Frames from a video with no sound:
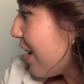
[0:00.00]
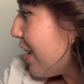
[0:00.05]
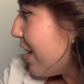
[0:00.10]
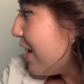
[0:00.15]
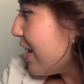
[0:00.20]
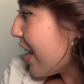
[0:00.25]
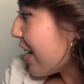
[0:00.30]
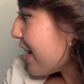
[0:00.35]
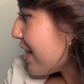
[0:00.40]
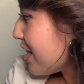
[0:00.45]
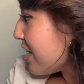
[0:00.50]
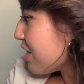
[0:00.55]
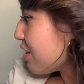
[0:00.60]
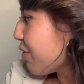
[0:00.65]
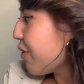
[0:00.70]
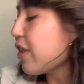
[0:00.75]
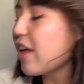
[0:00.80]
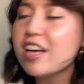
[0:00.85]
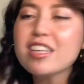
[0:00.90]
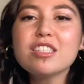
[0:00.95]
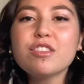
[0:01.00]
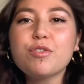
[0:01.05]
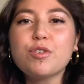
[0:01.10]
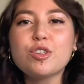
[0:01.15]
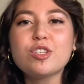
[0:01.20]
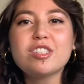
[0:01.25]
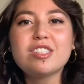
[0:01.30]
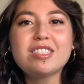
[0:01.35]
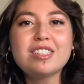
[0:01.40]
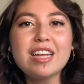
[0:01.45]
None of these
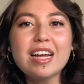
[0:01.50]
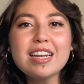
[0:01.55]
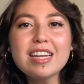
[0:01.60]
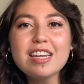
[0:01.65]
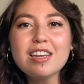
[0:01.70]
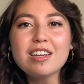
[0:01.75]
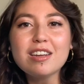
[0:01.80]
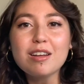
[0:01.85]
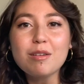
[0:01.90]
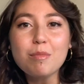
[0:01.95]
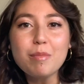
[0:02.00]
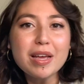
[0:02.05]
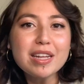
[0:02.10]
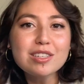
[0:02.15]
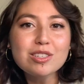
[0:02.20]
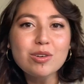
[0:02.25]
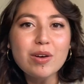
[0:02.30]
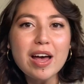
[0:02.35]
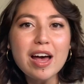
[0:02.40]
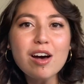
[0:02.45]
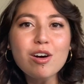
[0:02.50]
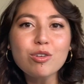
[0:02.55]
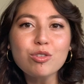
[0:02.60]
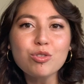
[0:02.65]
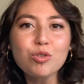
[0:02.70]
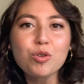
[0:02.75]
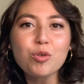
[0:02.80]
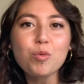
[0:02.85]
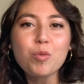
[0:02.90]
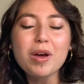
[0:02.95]
philosophers studied mental health
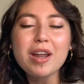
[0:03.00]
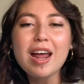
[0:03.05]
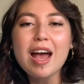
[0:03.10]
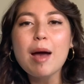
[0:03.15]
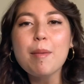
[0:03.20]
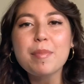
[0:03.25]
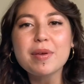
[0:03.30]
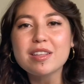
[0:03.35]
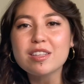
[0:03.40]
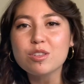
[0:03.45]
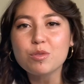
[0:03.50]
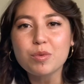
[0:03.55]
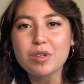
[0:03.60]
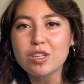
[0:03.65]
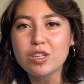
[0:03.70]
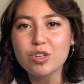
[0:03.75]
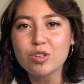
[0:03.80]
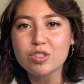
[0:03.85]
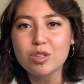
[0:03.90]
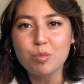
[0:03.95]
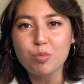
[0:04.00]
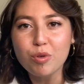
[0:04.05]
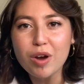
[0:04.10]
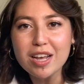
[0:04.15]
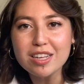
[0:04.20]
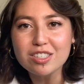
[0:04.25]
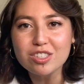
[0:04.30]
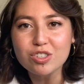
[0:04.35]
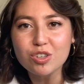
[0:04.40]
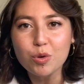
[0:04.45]
or what happens when you're
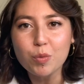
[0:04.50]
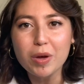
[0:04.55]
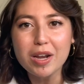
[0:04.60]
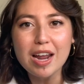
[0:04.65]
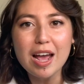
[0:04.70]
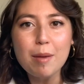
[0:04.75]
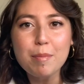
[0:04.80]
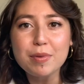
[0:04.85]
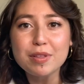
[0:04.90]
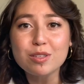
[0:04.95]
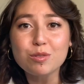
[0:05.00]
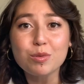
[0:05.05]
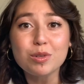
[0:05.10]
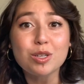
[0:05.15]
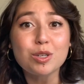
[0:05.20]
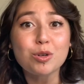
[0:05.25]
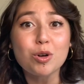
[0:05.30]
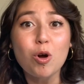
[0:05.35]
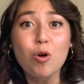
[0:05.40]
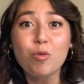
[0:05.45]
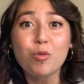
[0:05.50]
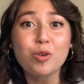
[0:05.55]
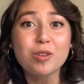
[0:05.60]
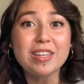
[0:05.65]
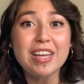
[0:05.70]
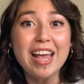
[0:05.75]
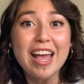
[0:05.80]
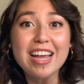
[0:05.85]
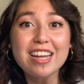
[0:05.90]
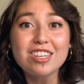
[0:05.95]
depressed or what happens when you're
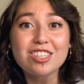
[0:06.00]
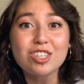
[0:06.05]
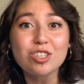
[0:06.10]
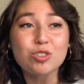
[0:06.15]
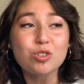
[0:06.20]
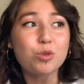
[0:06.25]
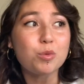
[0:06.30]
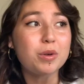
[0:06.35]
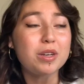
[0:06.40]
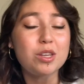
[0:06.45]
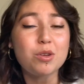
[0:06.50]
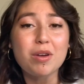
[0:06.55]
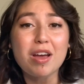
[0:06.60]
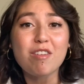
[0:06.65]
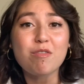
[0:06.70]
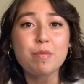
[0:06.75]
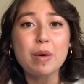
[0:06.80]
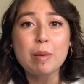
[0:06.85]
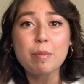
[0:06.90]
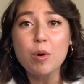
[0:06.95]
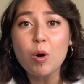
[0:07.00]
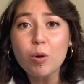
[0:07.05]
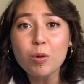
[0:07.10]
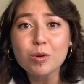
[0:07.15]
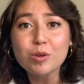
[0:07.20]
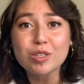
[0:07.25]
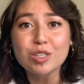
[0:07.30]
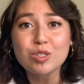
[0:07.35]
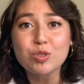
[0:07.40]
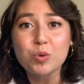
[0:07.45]
overly anxious or when you have
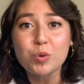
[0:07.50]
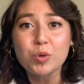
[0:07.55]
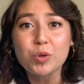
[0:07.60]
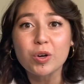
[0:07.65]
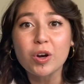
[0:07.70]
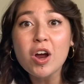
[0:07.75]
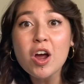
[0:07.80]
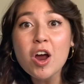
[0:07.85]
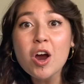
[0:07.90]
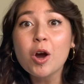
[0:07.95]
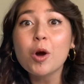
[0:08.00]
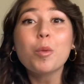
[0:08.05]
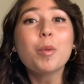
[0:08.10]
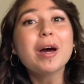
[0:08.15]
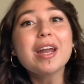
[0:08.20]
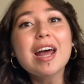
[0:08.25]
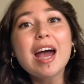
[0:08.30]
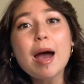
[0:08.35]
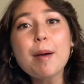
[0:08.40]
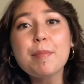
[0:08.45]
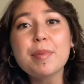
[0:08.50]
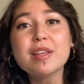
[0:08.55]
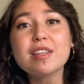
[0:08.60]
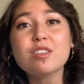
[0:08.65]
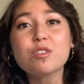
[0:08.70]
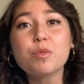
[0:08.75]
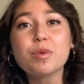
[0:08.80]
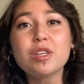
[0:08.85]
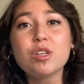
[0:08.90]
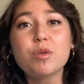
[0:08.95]
bipolar disorder or what
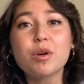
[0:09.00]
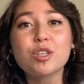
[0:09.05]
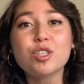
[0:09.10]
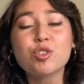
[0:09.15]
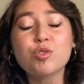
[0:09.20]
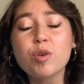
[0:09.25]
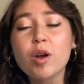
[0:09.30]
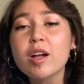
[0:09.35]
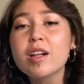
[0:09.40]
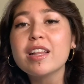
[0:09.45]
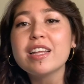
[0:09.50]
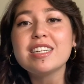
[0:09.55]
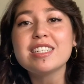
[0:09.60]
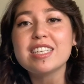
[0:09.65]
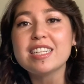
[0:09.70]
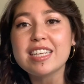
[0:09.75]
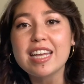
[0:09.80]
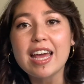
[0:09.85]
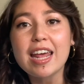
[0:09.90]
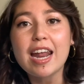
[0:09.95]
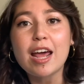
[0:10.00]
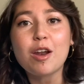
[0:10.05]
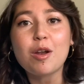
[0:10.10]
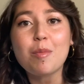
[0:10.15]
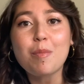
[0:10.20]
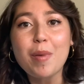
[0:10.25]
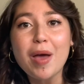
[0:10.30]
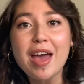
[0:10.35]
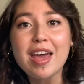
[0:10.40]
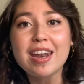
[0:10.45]
happens when you are struggling to get out
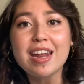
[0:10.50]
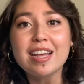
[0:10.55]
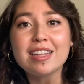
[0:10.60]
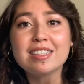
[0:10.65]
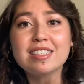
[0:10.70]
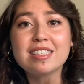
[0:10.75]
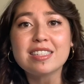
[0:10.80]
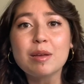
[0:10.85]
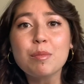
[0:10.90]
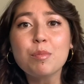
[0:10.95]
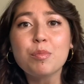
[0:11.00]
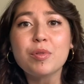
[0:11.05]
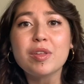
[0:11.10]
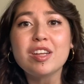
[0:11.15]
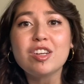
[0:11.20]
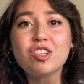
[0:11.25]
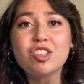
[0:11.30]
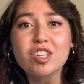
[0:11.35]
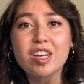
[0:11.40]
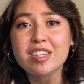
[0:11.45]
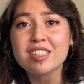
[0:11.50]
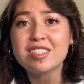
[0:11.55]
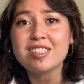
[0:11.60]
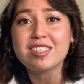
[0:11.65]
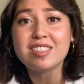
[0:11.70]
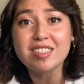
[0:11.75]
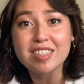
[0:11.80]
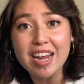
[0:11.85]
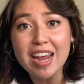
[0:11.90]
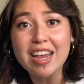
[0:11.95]
of bed and simply just
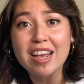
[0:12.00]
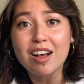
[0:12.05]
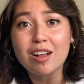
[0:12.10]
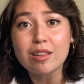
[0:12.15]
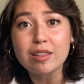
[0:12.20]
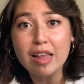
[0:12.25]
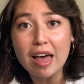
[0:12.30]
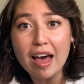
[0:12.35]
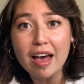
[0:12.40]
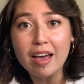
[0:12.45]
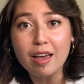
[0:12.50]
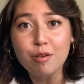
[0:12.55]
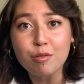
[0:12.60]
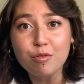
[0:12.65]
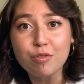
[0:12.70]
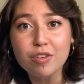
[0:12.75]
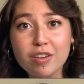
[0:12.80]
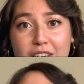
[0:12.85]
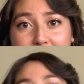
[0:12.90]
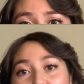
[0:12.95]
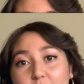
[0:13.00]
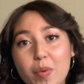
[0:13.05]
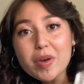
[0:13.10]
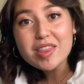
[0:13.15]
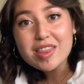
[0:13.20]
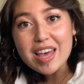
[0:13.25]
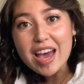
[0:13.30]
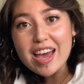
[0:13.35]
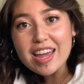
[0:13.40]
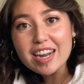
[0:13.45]
stay alive. So
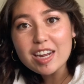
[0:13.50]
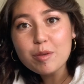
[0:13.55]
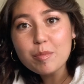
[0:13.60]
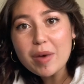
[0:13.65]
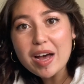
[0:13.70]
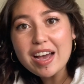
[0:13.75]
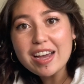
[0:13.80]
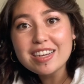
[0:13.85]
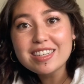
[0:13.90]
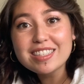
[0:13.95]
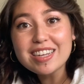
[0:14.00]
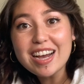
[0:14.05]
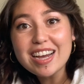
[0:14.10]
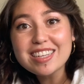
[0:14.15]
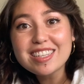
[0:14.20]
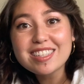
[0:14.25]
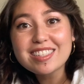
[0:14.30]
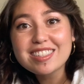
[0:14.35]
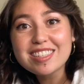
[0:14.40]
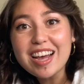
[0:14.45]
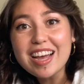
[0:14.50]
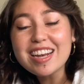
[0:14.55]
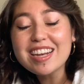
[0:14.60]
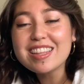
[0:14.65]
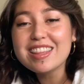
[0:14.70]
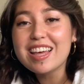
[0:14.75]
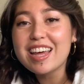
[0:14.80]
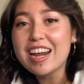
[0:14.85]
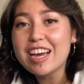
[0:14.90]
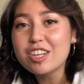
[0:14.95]
with that in mind, I
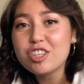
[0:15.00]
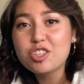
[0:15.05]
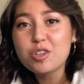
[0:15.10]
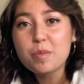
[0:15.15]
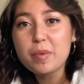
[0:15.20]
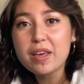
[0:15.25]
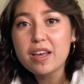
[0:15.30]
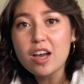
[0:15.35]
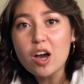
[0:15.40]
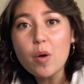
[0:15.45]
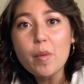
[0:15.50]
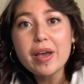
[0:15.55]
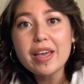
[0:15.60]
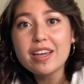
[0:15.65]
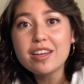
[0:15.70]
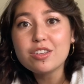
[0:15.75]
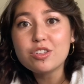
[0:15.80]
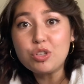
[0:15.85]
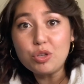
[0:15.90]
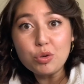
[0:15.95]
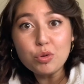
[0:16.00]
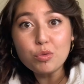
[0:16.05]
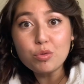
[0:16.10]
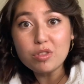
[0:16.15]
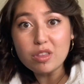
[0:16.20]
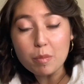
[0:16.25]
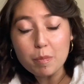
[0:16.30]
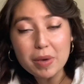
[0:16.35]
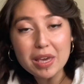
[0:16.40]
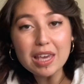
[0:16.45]
decided that I should be going to
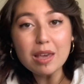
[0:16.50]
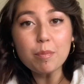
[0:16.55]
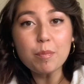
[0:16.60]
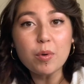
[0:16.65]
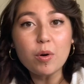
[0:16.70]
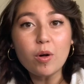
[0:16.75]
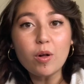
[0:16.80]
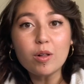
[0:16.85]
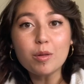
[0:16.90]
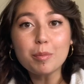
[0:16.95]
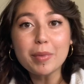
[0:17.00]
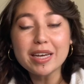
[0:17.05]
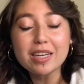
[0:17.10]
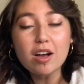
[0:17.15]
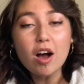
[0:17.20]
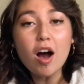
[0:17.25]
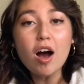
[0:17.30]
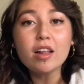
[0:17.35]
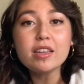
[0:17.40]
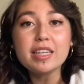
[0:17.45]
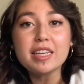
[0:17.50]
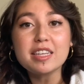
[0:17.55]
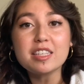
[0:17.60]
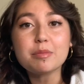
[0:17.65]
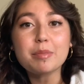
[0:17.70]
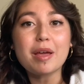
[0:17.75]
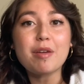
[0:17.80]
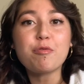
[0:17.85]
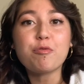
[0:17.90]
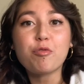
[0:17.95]
the people, my colleagues,
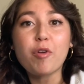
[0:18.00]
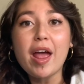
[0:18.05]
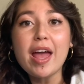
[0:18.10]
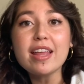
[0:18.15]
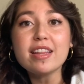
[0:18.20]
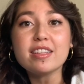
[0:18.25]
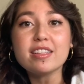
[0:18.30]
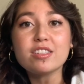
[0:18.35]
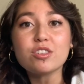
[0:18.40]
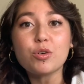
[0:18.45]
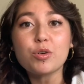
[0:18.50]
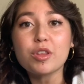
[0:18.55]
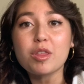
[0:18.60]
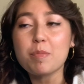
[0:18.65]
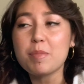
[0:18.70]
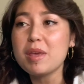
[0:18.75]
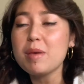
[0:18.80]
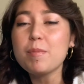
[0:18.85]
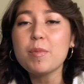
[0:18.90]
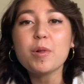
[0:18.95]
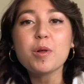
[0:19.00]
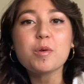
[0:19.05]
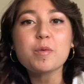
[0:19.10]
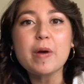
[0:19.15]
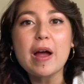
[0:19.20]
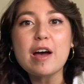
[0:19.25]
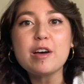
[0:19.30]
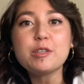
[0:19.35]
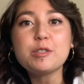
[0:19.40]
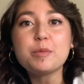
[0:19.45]
my friends, or the people
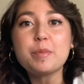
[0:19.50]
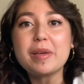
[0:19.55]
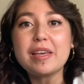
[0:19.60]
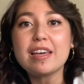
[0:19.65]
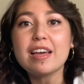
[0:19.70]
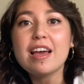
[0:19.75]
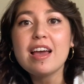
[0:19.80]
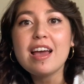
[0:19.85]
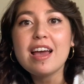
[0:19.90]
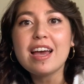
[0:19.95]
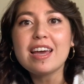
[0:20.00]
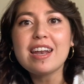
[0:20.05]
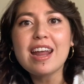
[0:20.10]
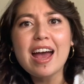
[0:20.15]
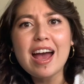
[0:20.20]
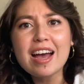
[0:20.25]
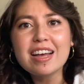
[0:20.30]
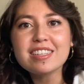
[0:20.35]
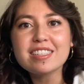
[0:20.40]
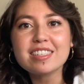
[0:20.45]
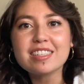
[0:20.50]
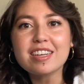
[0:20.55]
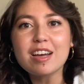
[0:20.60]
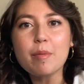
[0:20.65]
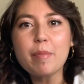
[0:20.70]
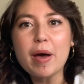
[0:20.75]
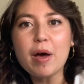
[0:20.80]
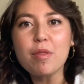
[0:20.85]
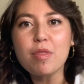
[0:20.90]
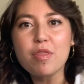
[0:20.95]
around me and ask
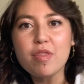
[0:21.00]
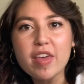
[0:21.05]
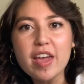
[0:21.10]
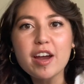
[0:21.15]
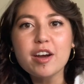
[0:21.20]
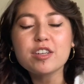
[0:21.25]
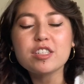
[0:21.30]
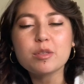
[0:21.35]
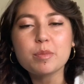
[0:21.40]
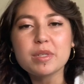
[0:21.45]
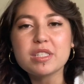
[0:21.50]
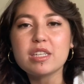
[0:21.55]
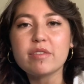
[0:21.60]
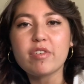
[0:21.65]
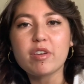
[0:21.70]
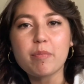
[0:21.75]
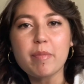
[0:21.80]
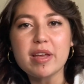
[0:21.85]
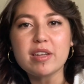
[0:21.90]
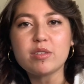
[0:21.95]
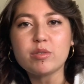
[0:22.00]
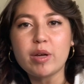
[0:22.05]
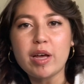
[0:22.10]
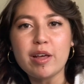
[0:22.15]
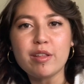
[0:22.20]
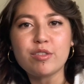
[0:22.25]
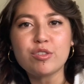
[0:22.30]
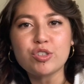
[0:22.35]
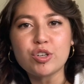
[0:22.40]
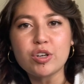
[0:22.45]
about their specific mental
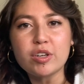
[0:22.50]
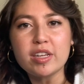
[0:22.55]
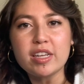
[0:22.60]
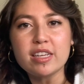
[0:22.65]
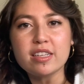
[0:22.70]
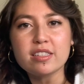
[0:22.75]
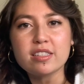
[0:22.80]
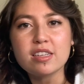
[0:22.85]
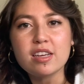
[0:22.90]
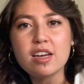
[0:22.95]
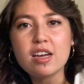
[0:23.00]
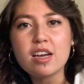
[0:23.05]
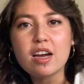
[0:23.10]
health journeys.